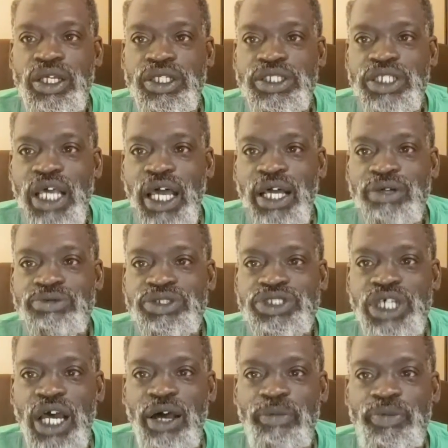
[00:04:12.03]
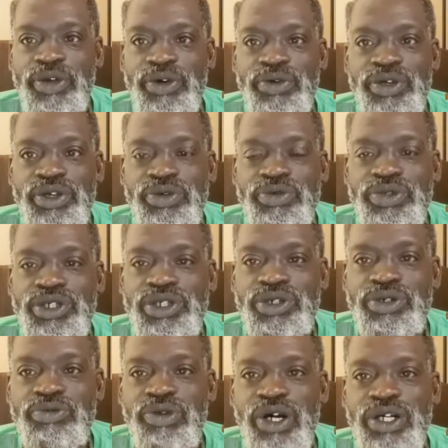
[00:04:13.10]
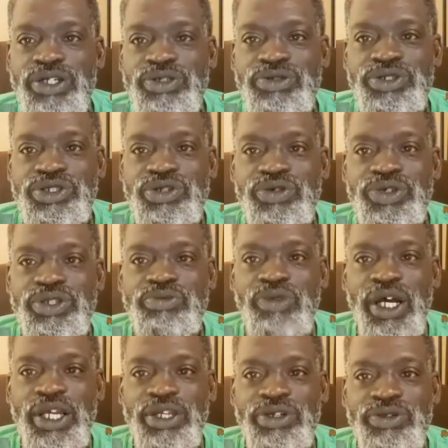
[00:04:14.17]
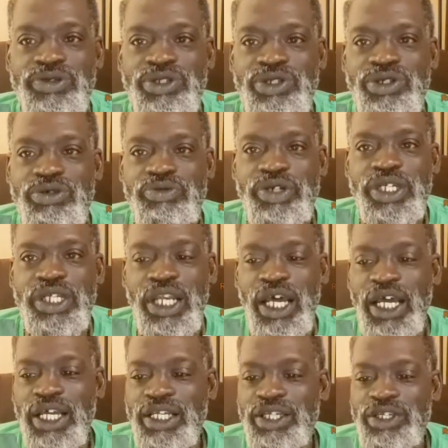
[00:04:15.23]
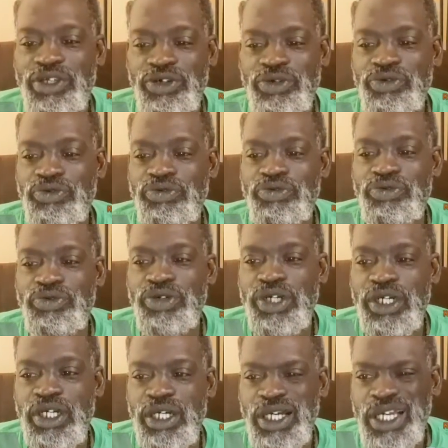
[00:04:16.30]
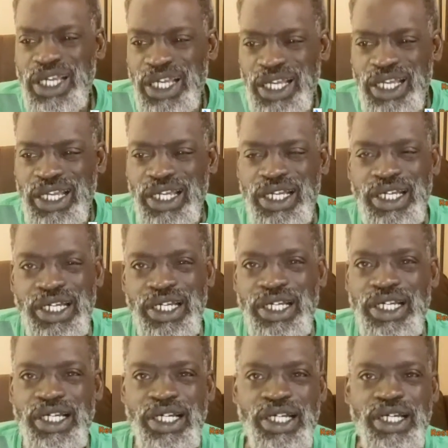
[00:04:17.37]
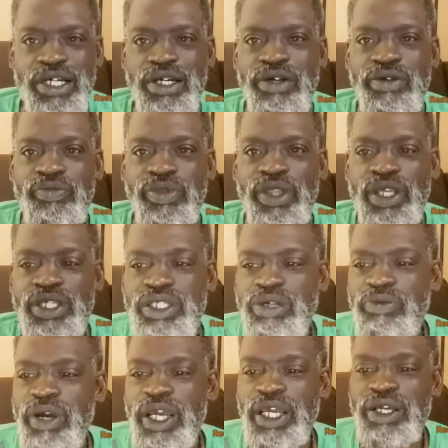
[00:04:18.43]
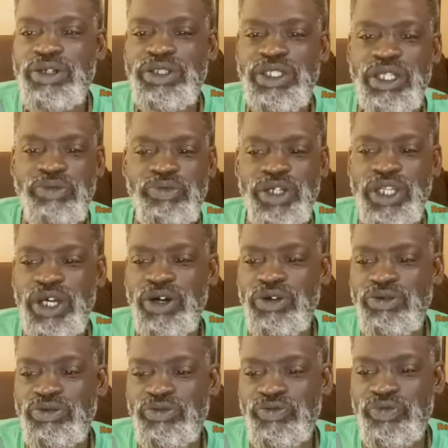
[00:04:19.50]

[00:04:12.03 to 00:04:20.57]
Sound choppy on YouTube. Are you sure it's my YouTube and not you? Huh? Somebody else let me know.